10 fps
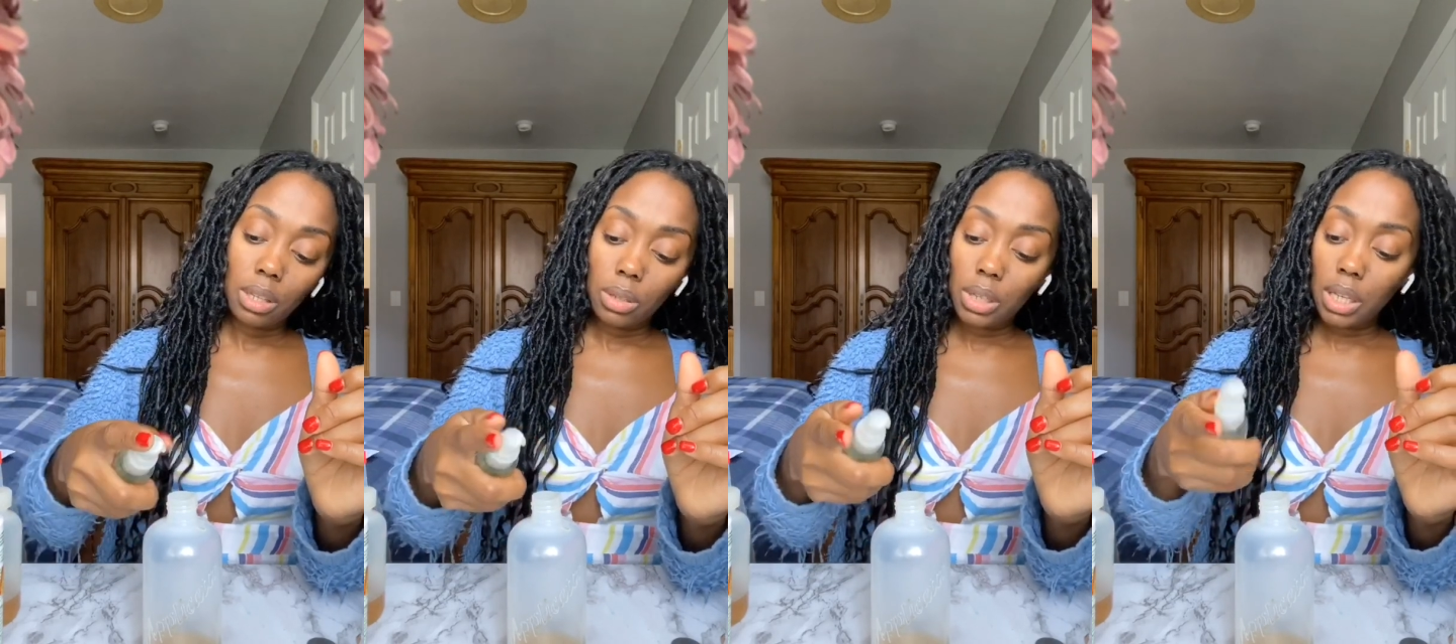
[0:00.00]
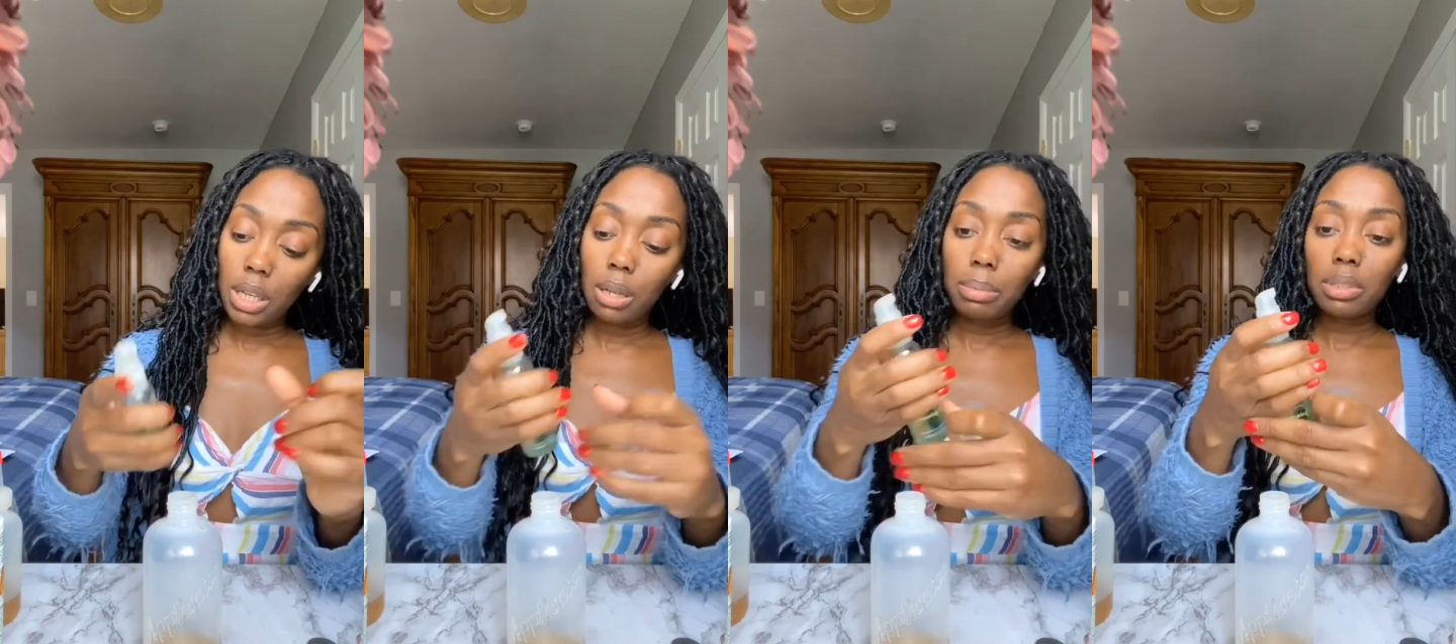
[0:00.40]
Okay,
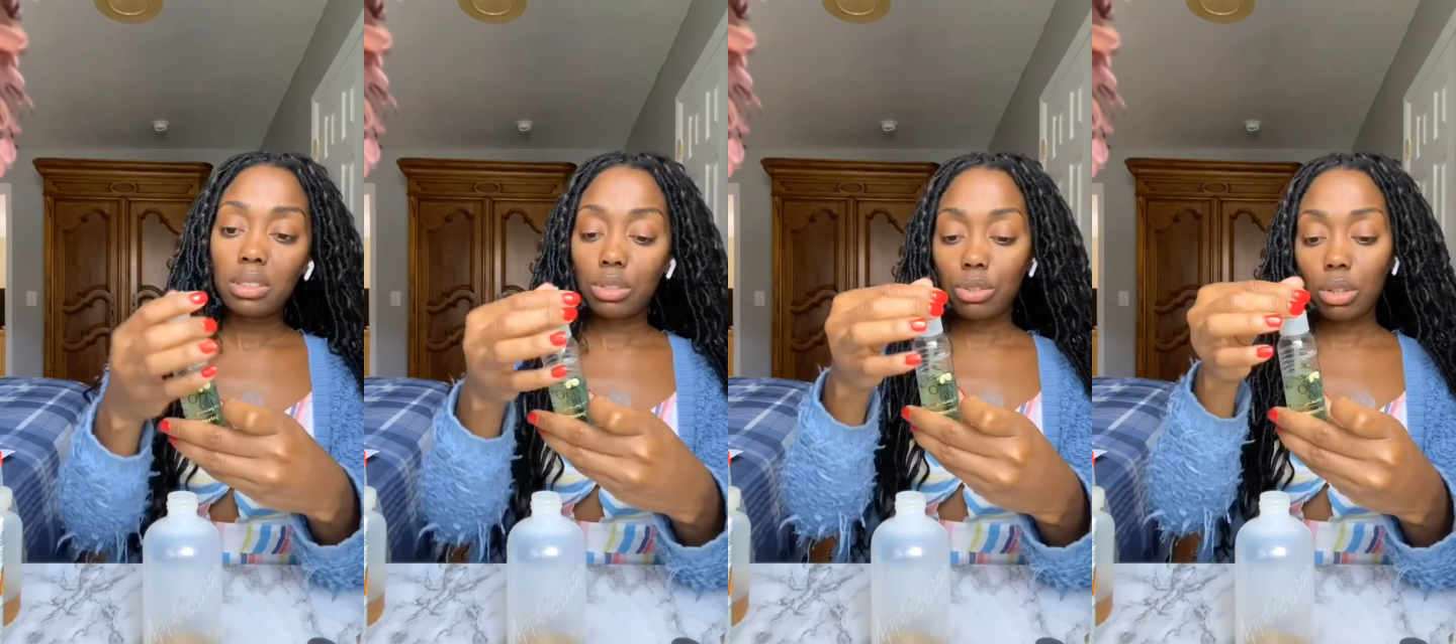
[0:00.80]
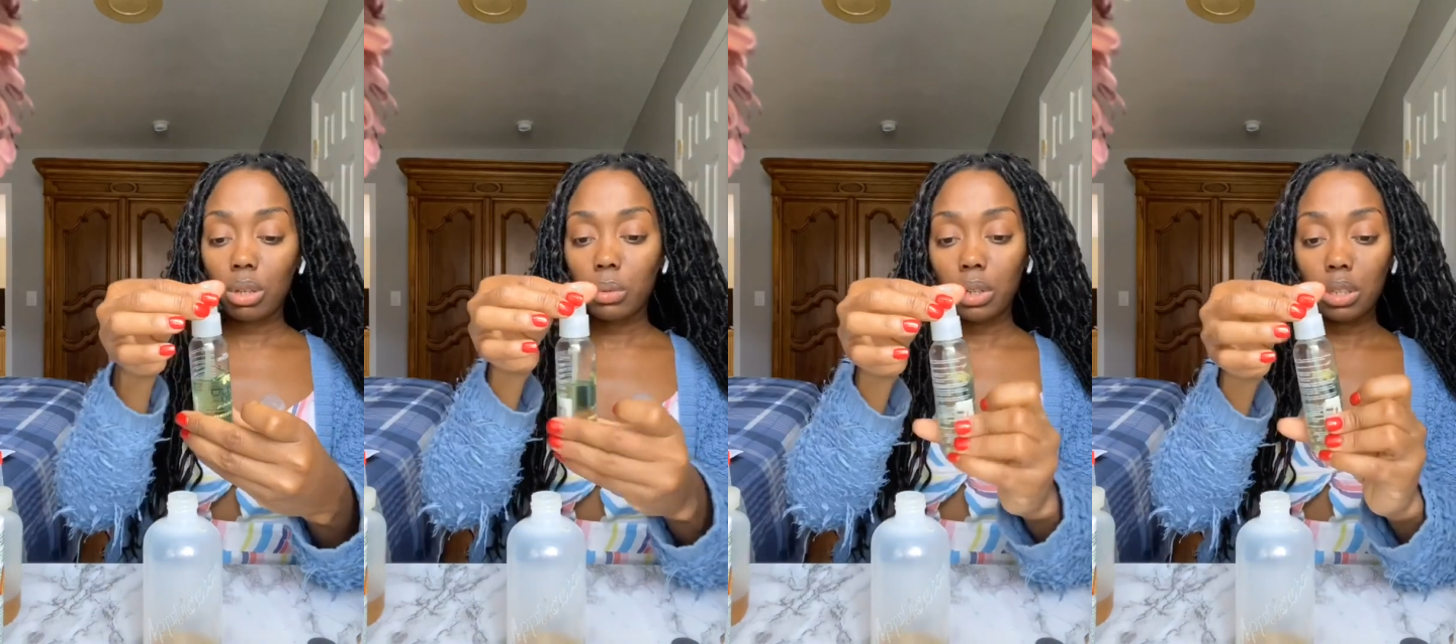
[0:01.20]
couple is a strong
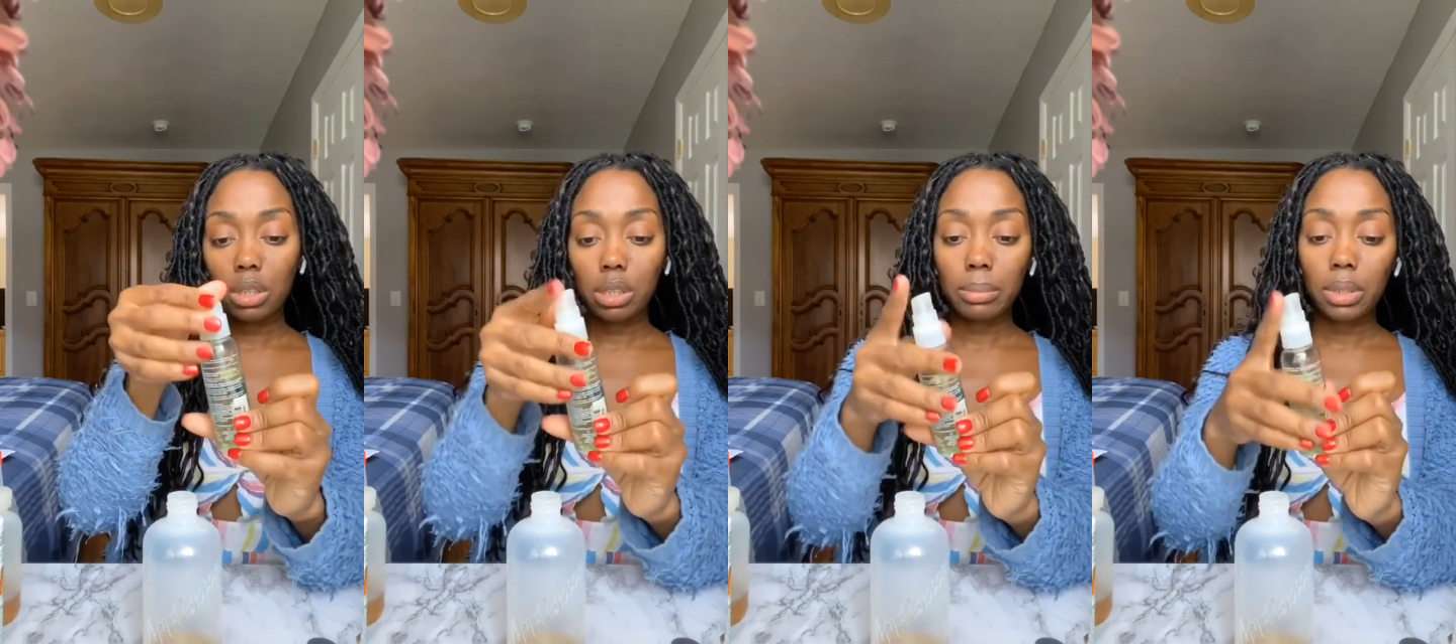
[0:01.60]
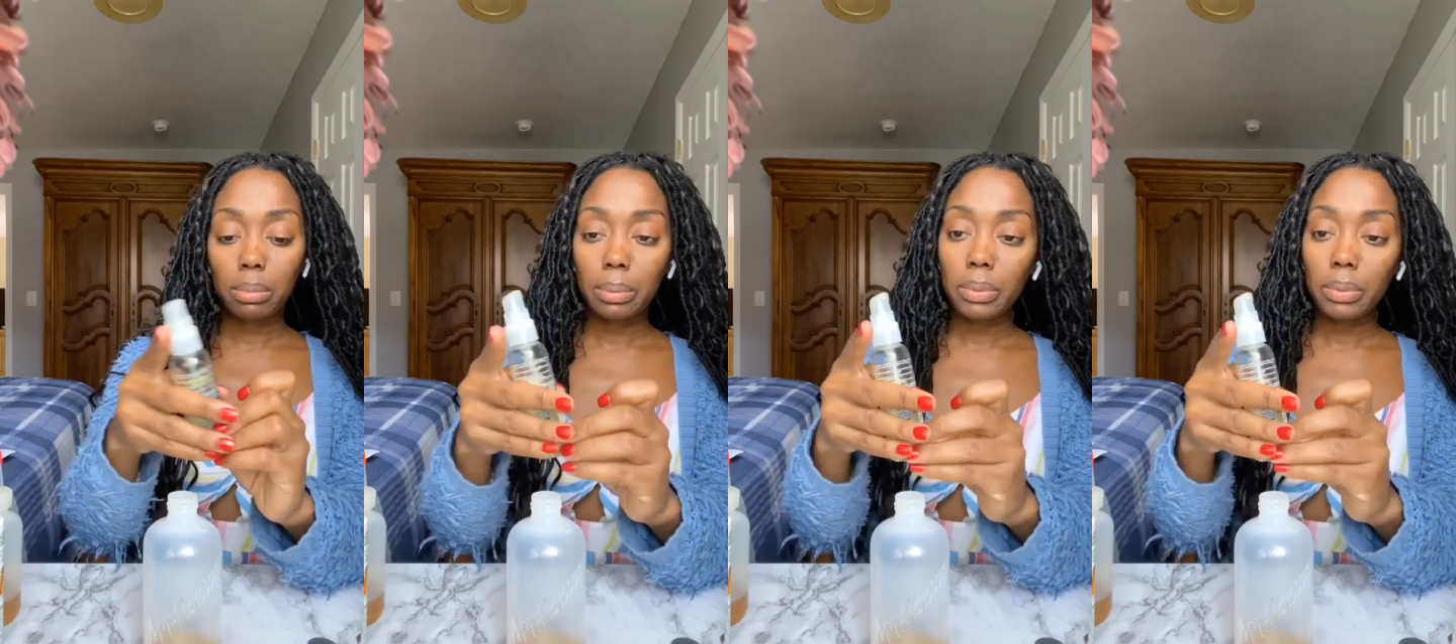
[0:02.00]
word because I'm gonna put more